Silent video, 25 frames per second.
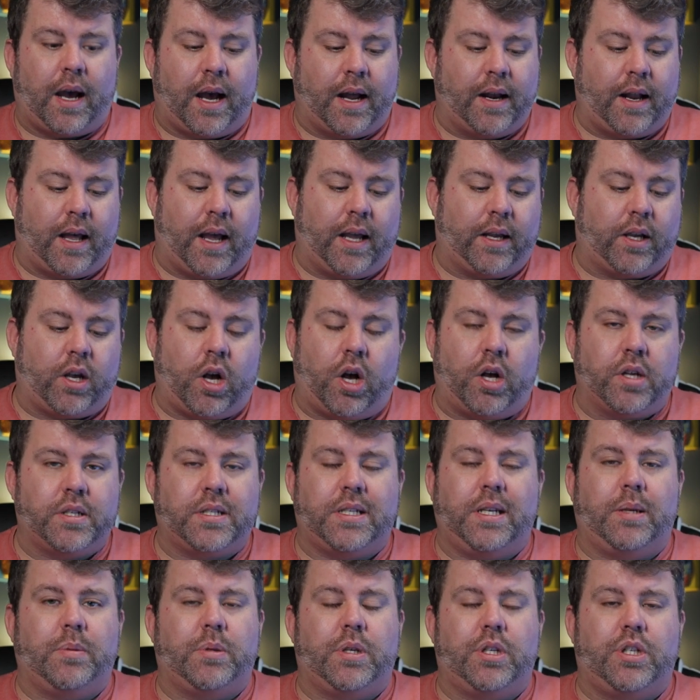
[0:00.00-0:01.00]
and I can't
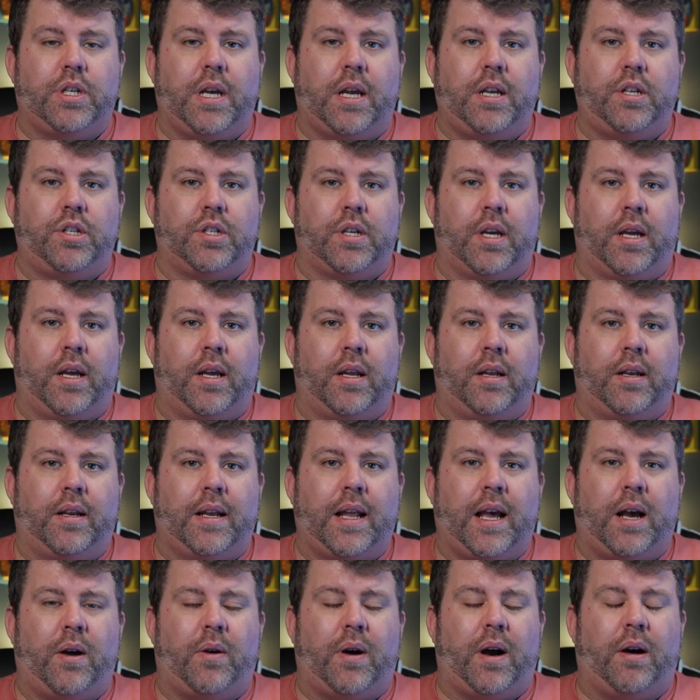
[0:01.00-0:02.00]
seem to change it.
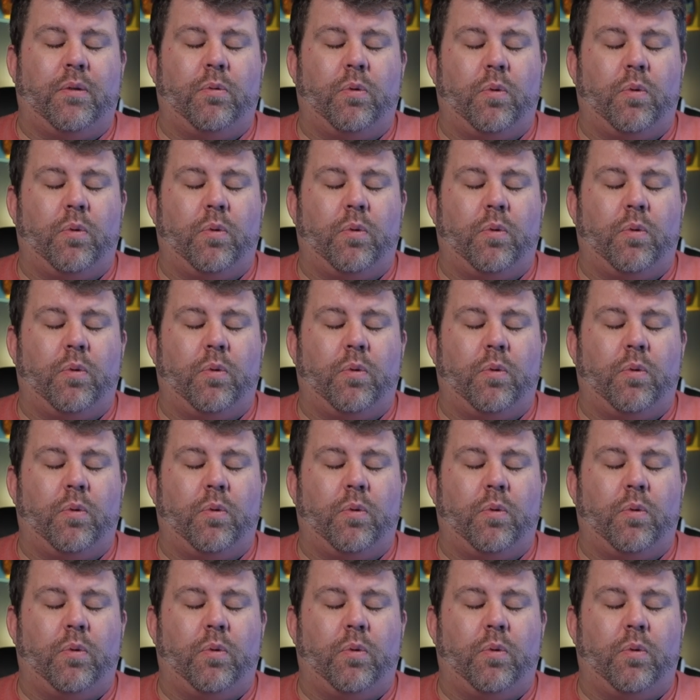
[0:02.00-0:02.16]
Now,